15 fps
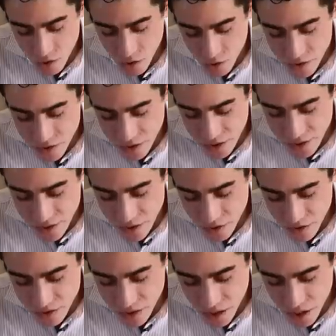you going to
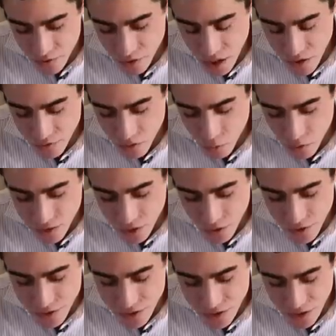continue this diet forever? What's
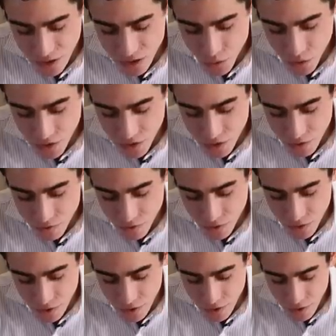going to change when you heal
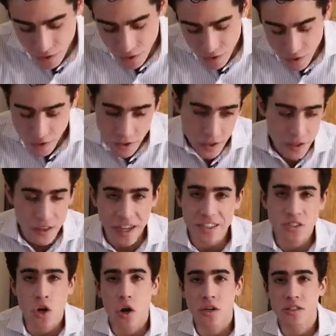fully?
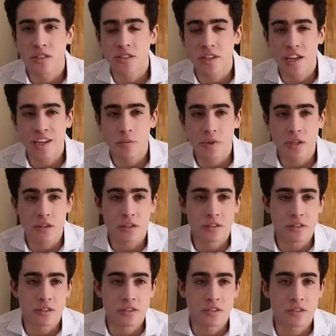That's hard to say
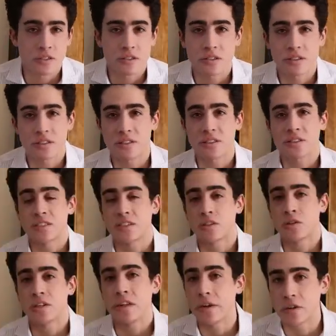because it's
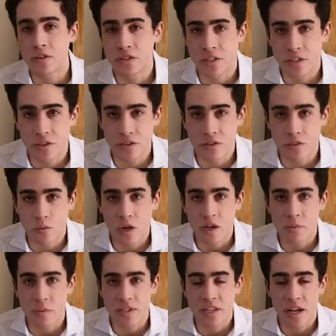still years and years
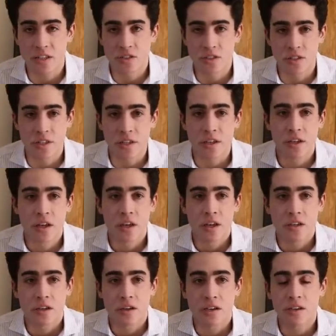away potentially.
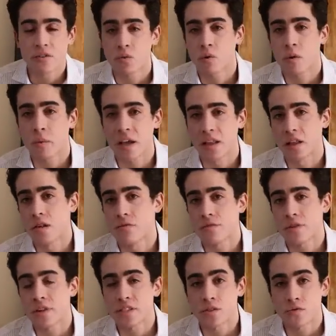You know, even when my
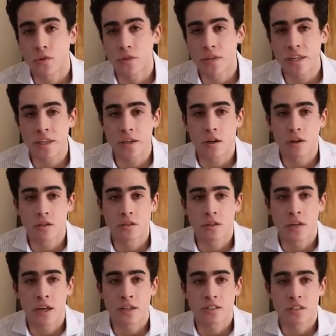liver is fully
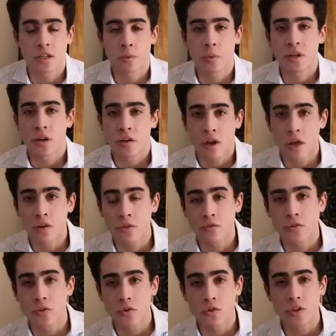healed, then it's going to be another
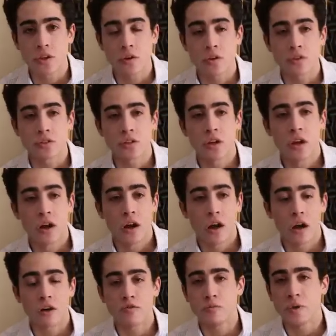few years
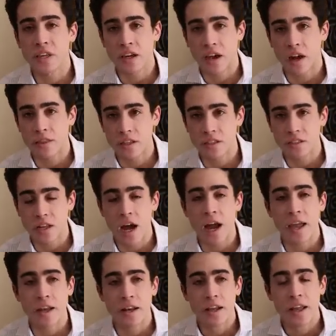of being on this
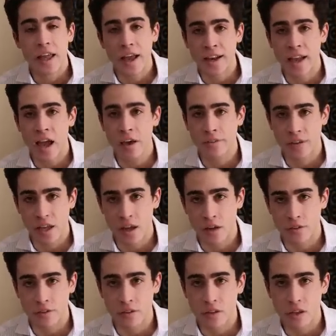diet and having a
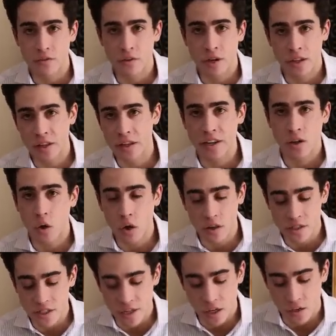healthy liver and letting all
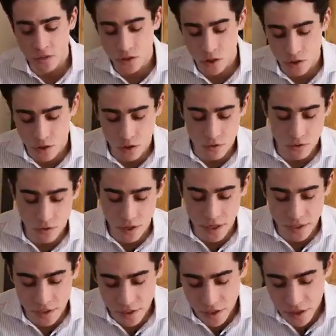the cells turn over
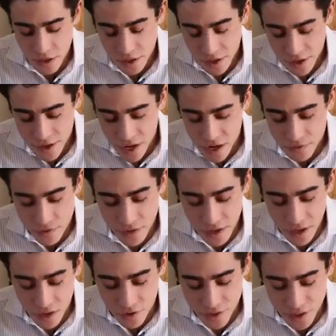and, and have
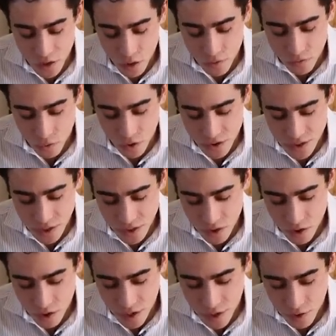healthy overall
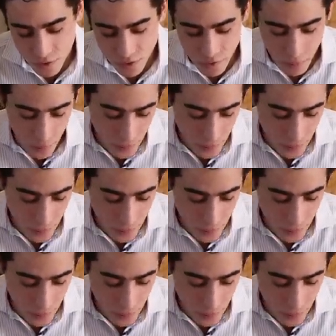cellular health.